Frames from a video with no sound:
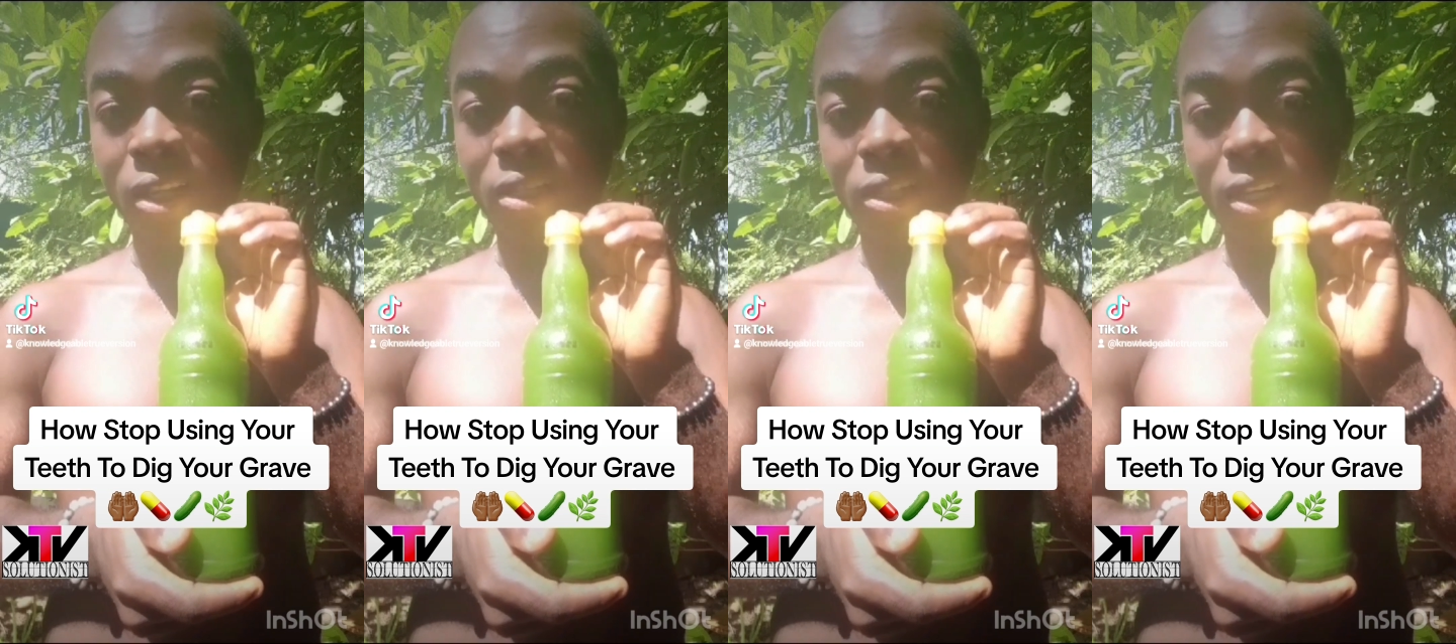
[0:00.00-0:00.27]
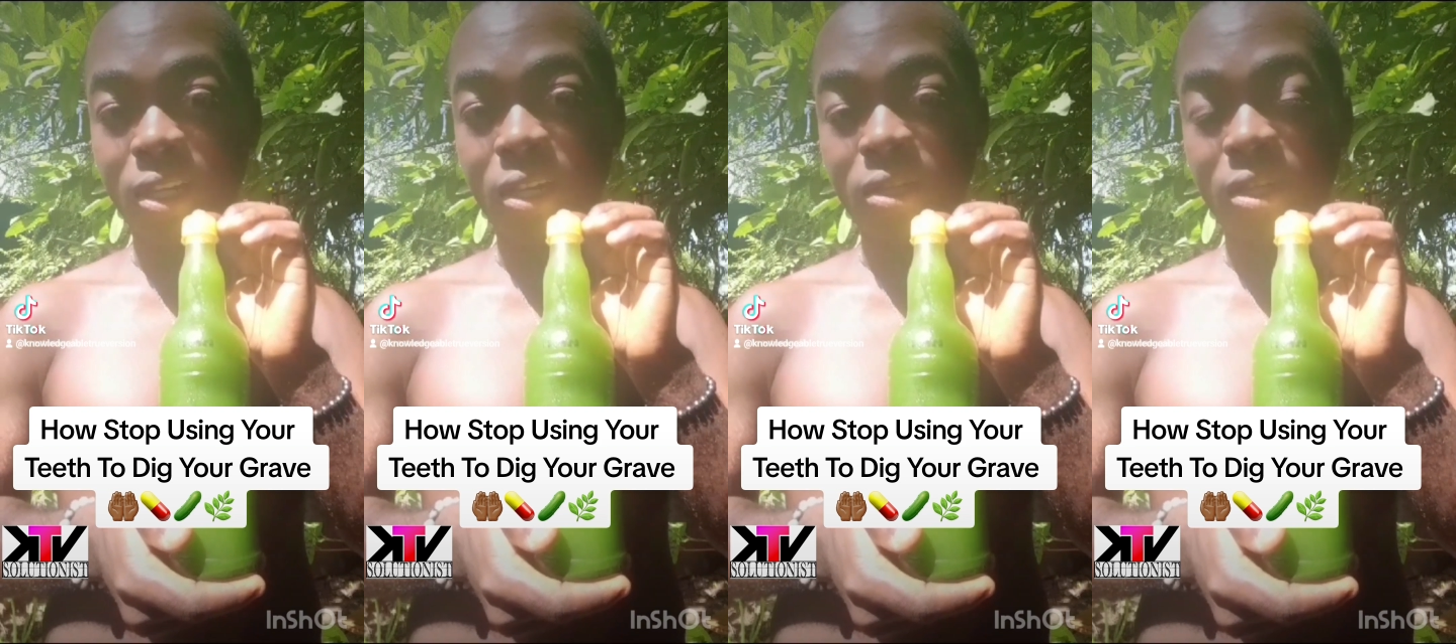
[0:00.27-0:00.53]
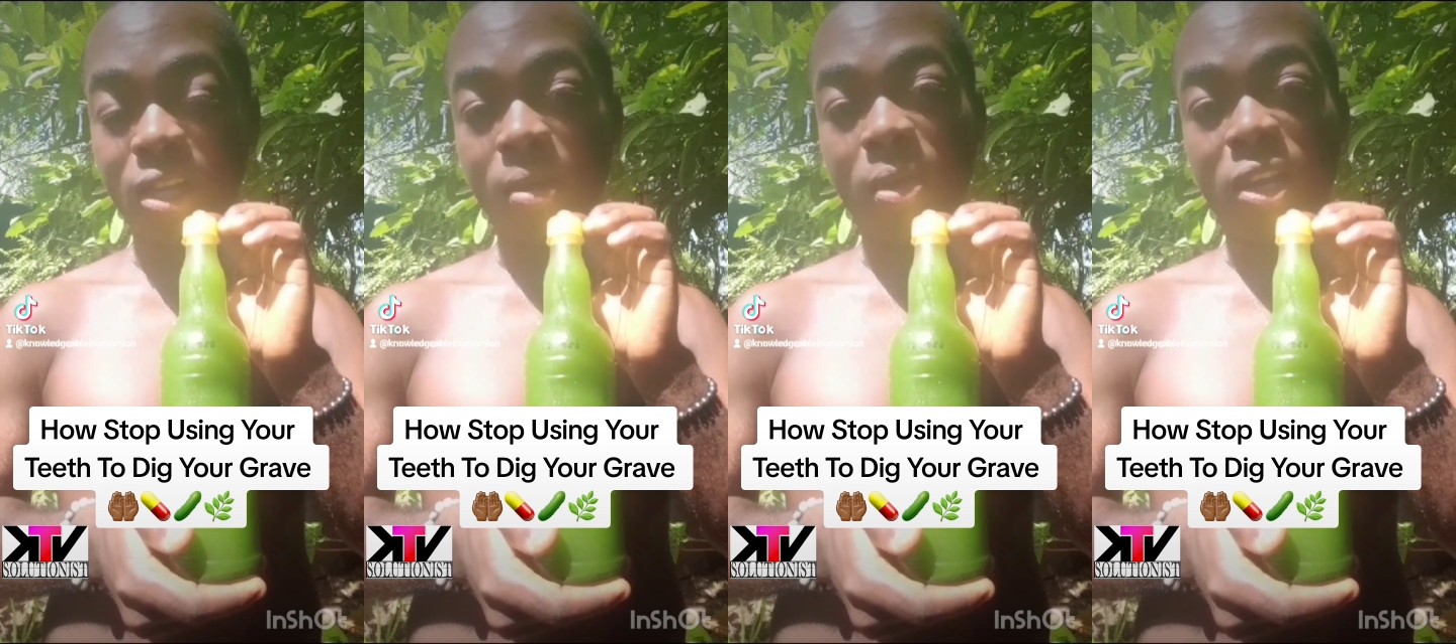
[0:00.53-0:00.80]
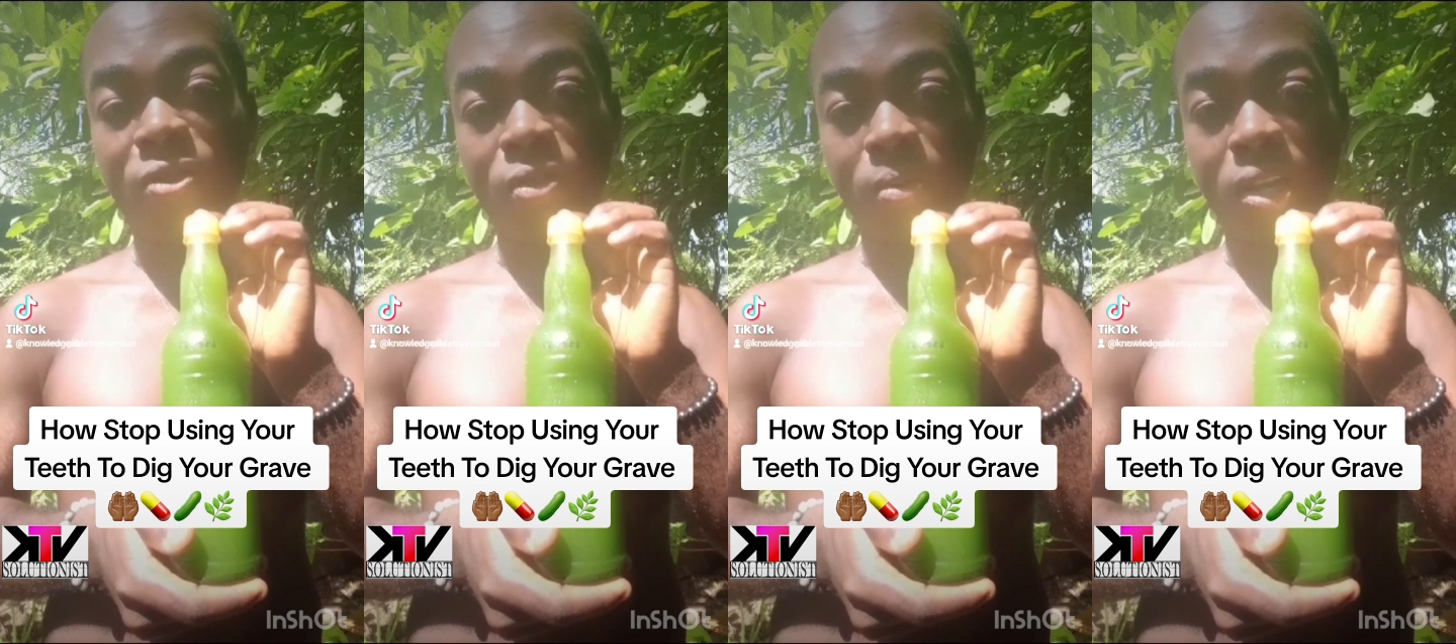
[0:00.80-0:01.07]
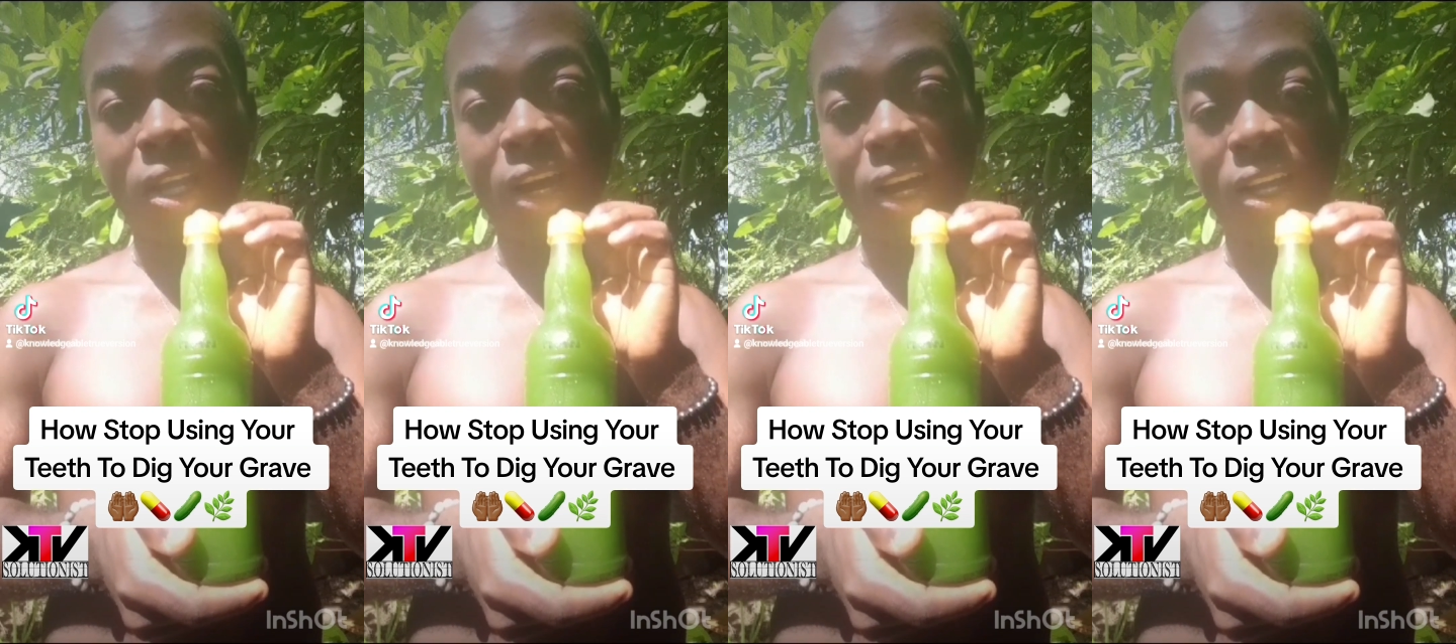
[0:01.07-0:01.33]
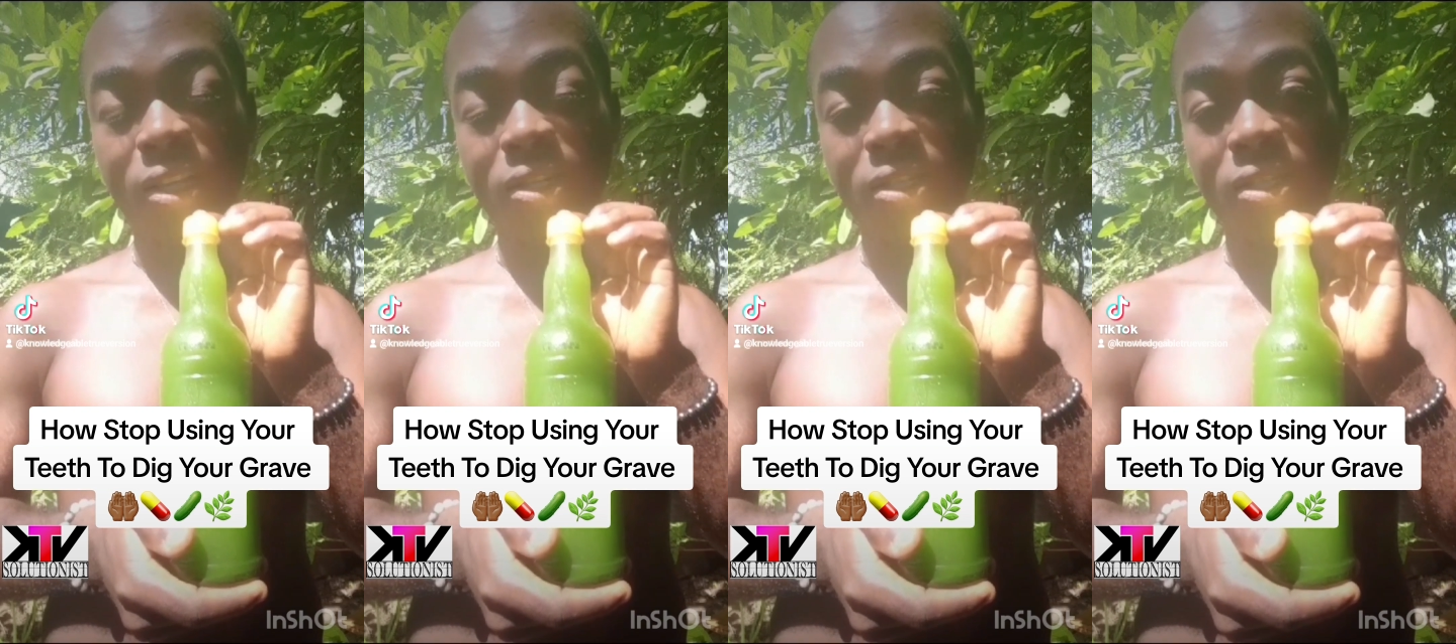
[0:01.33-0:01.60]
sickness that everybody
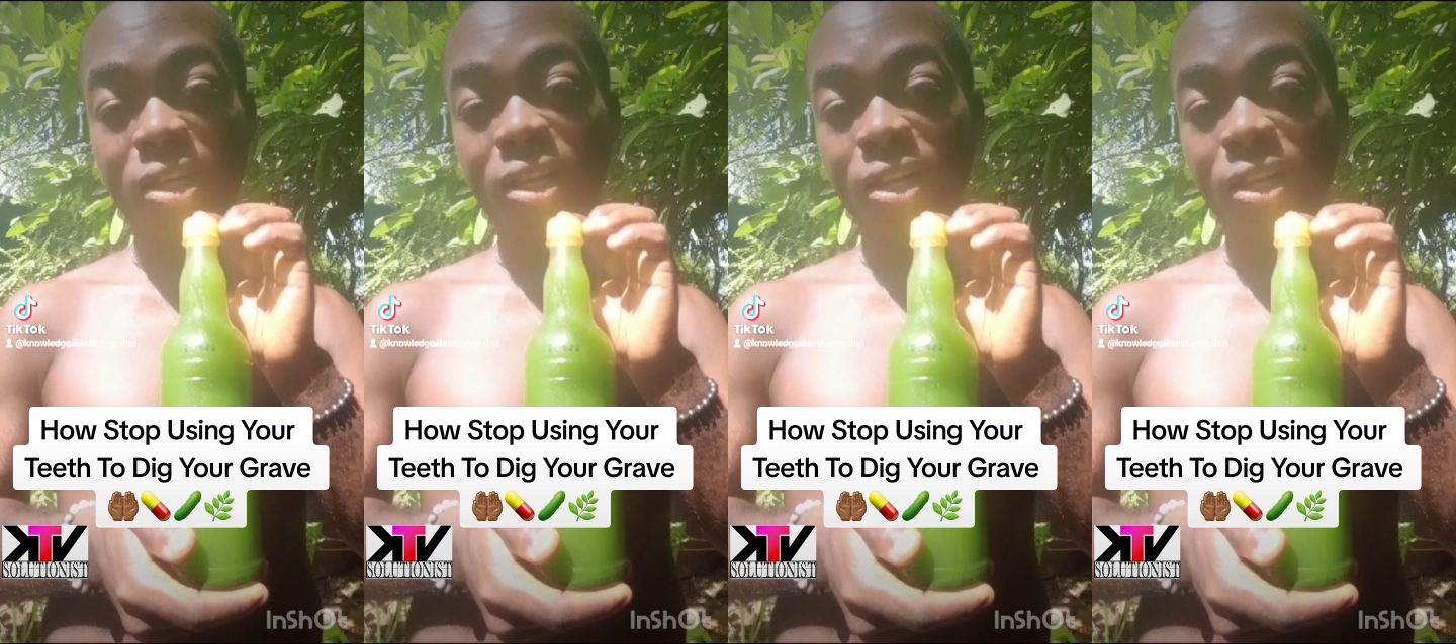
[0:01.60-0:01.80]
has.